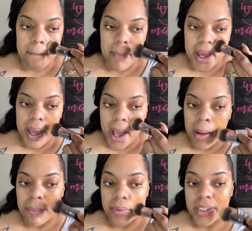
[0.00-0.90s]
but
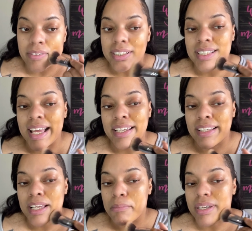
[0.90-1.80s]
I'm really
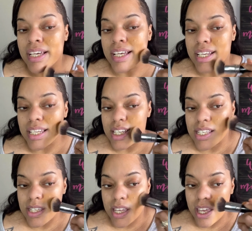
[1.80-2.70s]
liking it
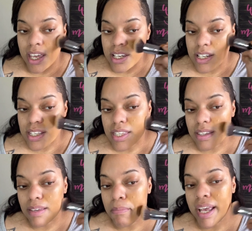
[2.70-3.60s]
because it just
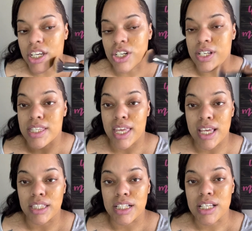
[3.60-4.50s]
makes your
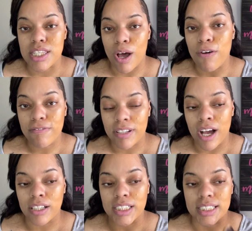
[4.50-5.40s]
skin look so
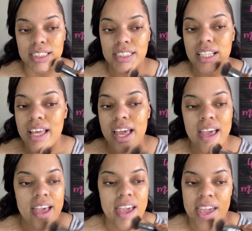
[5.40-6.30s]
flawless
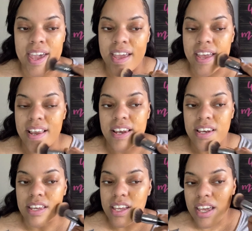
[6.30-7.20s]

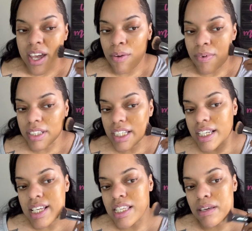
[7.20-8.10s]
and it really
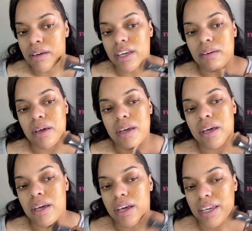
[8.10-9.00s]
doesn't
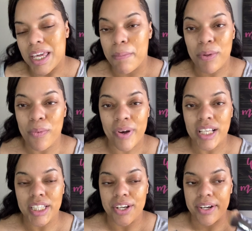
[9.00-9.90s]
keep you
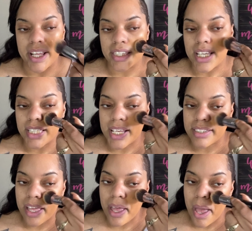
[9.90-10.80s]
oily or anything like
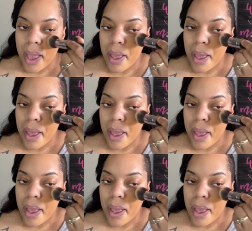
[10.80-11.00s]
that.